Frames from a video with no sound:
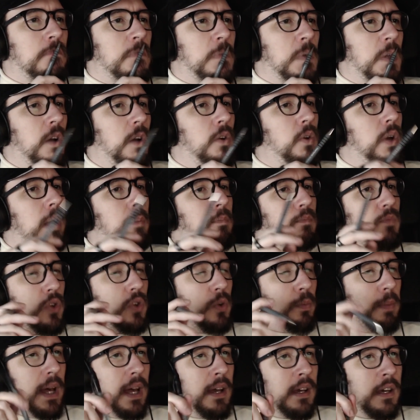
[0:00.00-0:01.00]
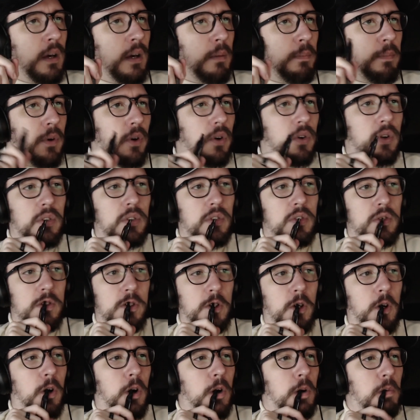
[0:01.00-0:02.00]
Okay, so back up on
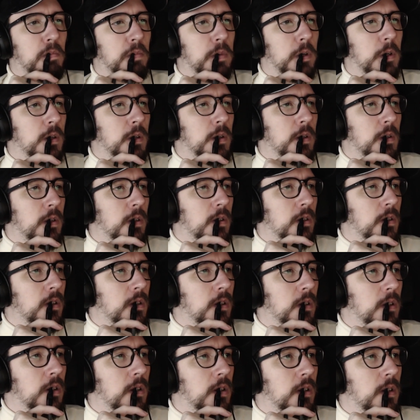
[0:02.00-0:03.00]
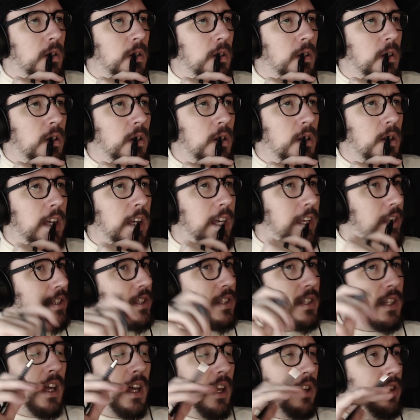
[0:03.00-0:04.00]
top.
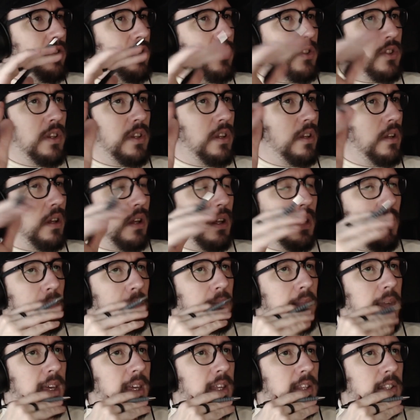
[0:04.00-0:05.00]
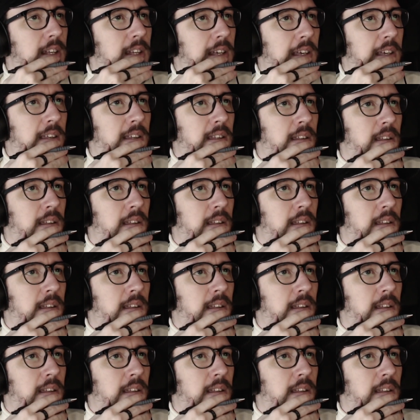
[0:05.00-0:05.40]
That is just an amazing